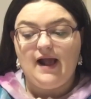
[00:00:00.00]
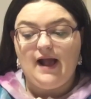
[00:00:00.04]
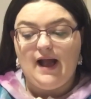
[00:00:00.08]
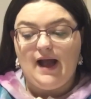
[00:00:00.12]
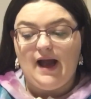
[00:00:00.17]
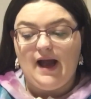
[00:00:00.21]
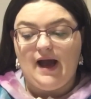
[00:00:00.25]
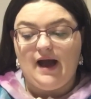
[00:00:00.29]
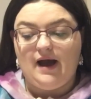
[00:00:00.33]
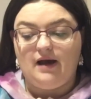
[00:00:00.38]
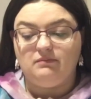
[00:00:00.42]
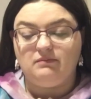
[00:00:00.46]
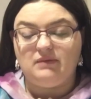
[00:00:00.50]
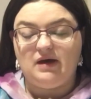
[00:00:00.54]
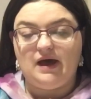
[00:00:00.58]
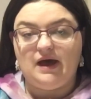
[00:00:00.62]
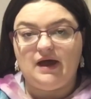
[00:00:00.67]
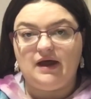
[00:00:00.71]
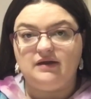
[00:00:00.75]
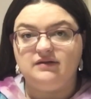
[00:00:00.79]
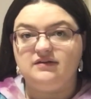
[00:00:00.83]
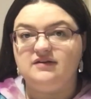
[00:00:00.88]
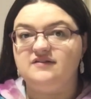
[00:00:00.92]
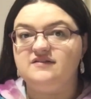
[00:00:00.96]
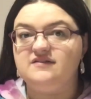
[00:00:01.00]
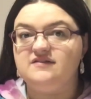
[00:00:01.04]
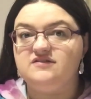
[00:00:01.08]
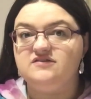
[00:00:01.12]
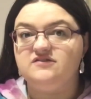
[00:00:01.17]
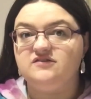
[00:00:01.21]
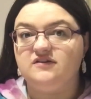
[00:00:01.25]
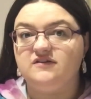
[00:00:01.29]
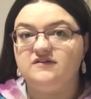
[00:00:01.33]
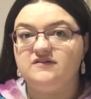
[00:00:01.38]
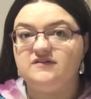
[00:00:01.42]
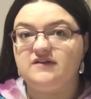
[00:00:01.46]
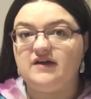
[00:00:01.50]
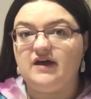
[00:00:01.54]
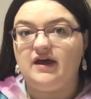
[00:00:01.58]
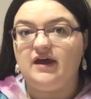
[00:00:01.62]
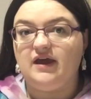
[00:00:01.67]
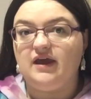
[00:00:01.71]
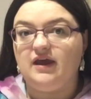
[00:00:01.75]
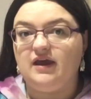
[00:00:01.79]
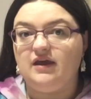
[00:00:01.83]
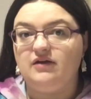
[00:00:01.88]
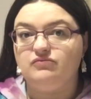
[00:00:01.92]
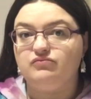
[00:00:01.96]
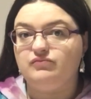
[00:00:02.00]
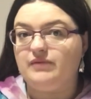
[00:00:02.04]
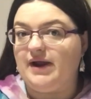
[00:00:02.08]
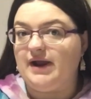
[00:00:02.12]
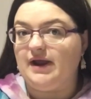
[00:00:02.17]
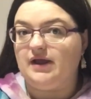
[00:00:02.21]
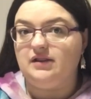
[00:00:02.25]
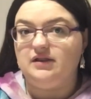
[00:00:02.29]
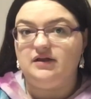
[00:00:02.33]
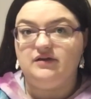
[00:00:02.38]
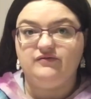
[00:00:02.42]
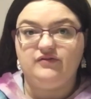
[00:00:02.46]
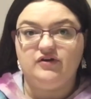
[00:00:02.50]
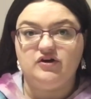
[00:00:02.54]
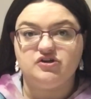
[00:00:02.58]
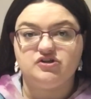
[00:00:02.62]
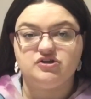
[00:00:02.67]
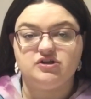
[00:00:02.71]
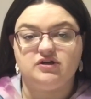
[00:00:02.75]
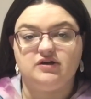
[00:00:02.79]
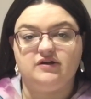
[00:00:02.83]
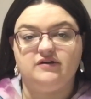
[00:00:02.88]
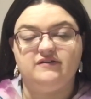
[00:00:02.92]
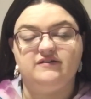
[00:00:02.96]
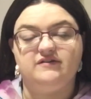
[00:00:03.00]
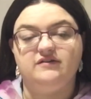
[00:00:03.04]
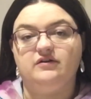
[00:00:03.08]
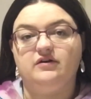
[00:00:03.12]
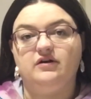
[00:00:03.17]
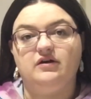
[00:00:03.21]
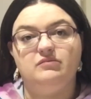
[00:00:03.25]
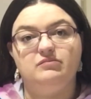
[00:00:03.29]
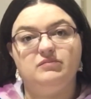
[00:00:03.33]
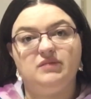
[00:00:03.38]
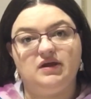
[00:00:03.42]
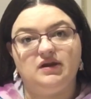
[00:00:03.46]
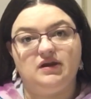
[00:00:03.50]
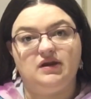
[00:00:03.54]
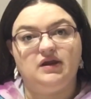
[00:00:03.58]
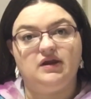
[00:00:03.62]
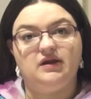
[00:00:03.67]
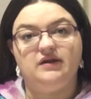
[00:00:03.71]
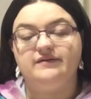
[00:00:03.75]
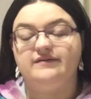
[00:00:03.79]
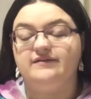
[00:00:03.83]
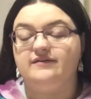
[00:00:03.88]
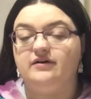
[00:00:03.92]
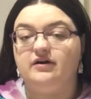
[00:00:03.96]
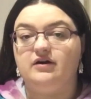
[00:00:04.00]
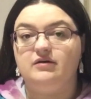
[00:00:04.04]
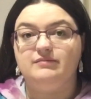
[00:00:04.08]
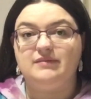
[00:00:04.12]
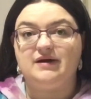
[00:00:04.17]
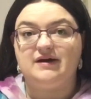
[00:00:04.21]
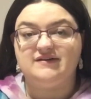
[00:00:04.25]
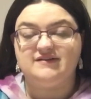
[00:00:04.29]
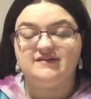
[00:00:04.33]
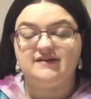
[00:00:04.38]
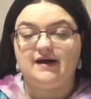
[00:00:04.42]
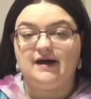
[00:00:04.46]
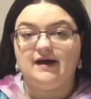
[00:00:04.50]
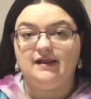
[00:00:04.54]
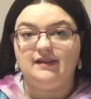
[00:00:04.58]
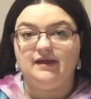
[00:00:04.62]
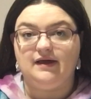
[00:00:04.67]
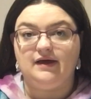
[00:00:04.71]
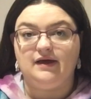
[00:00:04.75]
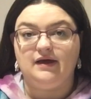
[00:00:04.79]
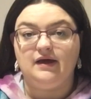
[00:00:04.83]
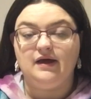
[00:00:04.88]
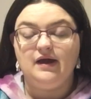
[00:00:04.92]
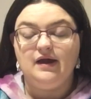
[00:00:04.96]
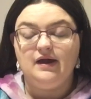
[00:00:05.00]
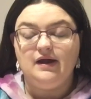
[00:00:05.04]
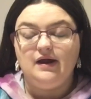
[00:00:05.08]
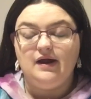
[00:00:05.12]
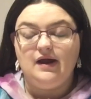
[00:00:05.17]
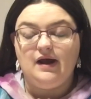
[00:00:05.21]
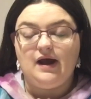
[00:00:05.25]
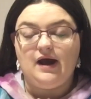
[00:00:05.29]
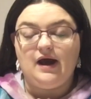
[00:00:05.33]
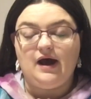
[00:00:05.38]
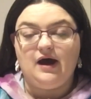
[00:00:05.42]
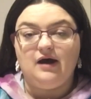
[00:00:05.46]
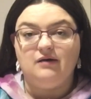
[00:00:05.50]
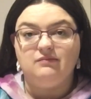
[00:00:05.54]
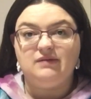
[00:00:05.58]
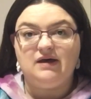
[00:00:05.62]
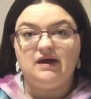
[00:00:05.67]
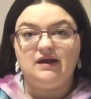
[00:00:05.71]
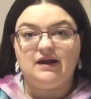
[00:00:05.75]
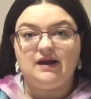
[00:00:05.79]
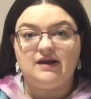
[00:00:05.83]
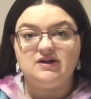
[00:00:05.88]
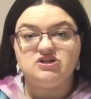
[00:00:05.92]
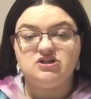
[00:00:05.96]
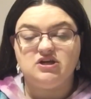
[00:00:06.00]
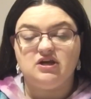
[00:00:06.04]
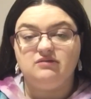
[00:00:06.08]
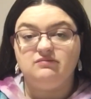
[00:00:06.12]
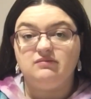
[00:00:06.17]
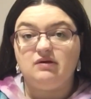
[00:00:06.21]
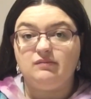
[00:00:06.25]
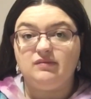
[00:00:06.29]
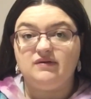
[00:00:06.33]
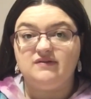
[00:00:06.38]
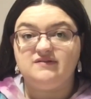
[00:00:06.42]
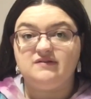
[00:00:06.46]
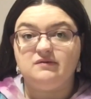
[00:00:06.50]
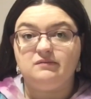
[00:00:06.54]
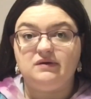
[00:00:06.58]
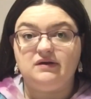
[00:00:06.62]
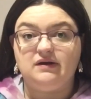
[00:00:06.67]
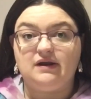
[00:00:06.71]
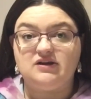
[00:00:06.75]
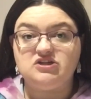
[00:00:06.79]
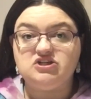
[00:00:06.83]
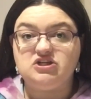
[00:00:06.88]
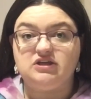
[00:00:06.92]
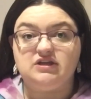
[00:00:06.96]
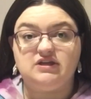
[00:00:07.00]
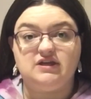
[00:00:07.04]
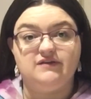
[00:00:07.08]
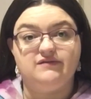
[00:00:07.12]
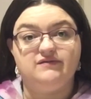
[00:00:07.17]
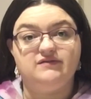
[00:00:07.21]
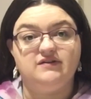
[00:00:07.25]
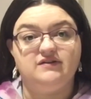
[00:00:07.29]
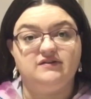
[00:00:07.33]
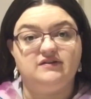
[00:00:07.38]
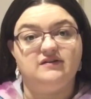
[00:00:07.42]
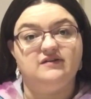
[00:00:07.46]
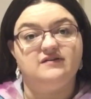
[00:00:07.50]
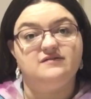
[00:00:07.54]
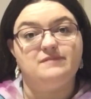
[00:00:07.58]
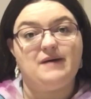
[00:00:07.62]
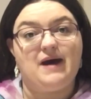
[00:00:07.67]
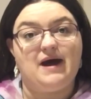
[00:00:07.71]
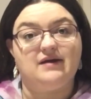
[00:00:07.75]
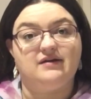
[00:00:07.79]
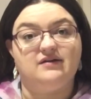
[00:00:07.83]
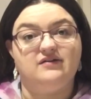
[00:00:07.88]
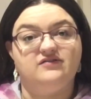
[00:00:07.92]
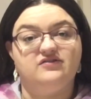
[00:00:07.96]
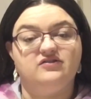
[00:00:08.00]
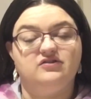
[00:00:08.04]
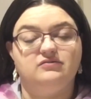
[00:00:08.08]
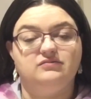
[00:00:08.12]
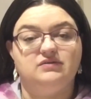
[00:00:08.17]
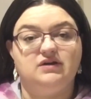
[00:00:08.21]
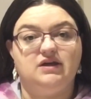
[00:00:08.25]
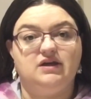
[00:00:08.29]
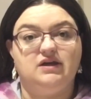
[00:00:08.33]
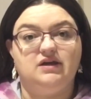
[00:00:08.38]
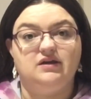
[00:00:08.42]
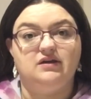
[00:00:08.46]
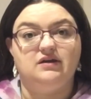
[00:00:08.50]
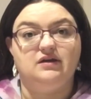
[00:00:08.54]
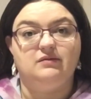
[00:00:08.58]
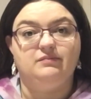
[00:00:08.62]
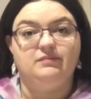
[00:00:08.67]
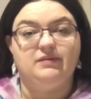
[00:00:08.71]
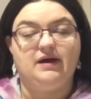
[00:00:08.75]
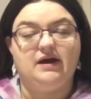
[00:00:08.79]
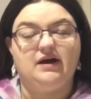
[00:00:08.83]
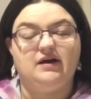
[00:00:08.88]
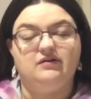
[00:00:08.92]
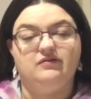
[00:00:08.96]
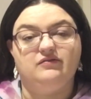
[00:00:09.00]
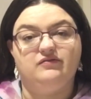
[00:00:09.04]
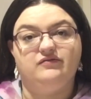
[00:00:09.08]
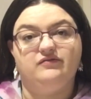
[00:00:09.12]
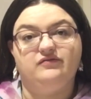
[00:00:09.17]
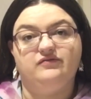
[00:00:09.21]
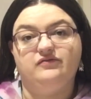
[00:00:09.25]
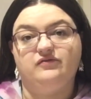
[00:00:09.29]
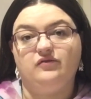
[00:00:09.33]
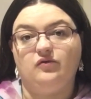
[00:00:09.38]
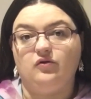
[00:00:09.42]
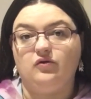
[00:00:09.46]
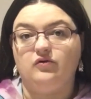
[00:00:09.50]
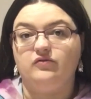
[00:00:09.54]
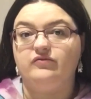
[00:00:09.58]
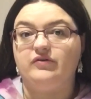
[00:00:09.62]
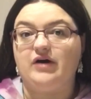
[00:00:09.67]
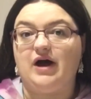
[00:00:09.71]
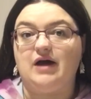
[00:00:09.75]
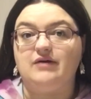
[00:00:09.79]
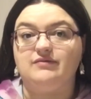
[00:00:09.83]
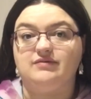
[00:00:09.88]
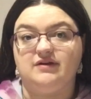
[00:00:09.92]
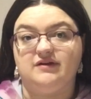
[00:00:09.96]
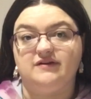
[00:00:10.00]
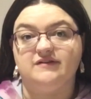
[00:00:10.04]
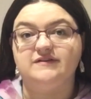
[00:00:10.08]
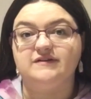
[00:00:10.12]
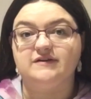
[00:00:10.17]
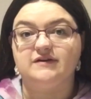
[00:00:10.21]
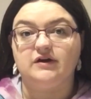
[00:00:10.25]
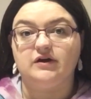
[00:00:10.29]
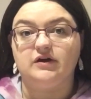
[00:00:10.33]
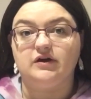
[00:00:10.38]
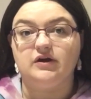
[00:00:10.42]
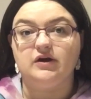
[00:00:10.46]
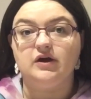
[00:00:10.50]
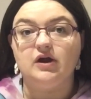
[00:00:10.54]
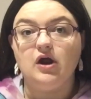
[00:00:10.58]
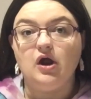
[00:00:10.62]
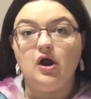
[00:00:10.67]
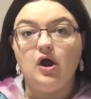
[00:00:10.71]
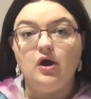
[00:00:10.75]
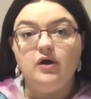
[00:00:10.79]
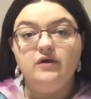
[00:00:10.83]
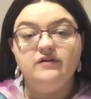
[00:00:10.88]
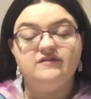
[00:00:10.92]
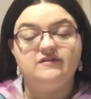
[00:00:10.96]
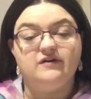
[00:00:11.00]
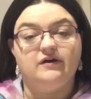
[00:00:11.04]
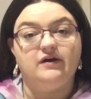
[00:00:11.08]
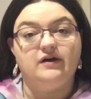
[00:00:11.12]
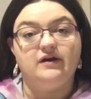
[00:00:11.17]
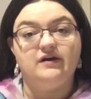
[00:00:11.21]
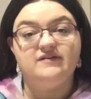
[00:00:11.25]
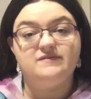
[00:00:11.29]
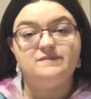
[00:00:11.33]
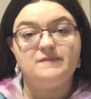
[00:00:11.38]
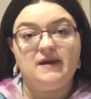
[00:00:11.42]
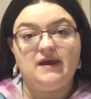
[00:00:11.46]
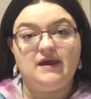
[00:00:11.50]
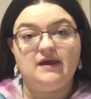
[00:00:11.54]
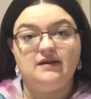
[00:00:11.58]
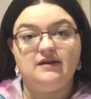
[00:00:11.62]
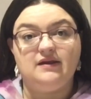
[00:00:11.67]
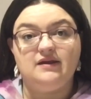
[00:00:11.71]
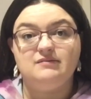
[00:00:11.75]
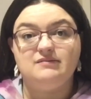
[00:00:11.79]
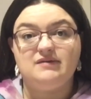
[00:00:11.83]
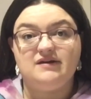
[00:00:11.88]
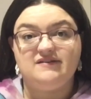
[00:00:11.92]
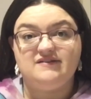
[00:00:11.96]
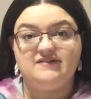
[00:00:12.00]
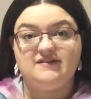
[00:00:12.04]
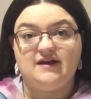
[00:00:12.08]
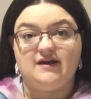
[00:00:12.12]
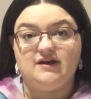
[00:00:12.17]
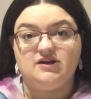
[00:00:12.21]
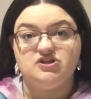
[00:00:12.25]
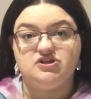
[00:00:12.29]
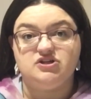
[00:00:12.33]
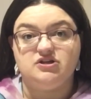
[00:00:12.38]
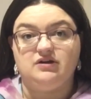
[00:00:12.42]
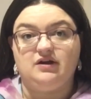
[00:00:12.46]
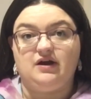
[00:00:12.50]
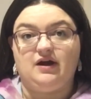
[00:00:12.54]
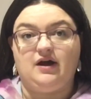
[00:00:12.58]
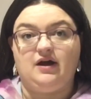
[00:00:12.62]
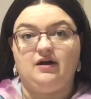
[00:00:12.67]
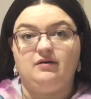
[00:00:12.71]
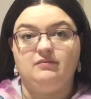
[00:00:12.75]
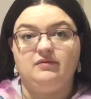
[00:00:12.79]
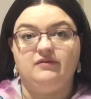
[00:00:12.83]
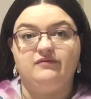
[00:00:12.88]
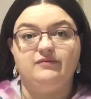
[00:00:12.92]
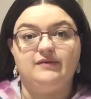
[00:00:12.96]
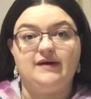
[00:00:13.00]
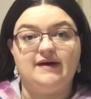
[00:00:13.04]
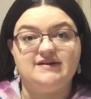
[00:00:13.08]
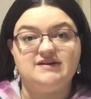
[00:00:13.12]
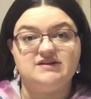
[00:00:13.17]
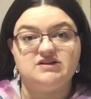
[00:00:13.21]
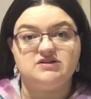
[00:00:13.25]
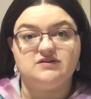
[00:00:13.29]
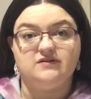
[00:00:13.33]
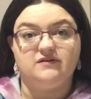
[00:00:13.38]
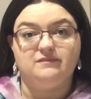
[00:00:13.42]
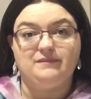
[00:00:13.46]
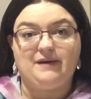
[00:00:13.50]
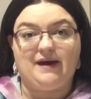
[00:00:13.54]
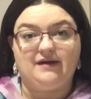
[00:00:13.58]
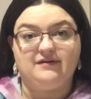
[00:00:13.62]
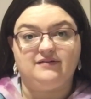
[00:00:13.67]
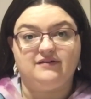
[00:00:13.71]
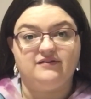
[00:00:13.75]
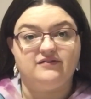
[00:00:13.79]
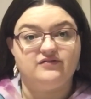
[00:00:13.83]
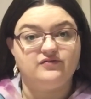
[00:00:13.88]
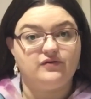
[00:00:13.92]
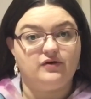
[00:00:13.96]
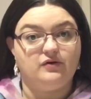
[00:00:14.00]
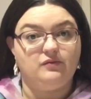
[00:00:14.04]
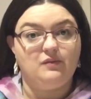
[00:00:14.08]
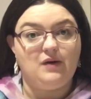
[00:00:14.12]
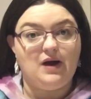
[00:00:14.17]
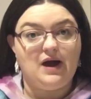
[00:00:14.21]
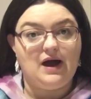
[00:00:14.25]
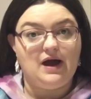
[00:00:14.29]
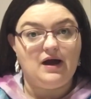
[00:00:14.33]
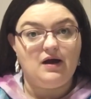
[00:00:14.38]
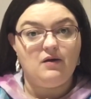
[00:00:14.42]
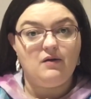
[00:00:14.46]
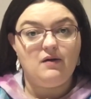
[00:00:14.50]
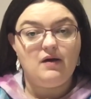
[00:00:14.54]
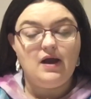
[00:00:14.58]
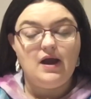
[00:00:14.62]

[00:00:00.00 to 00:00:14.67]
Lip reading: And this is just a regular version. It's not a mini, it's not a matte colour. And actually I remember someone actually gifted this pattern to me about 4 or 5 years ago. So it's been in my stash of my digital patterns for a while.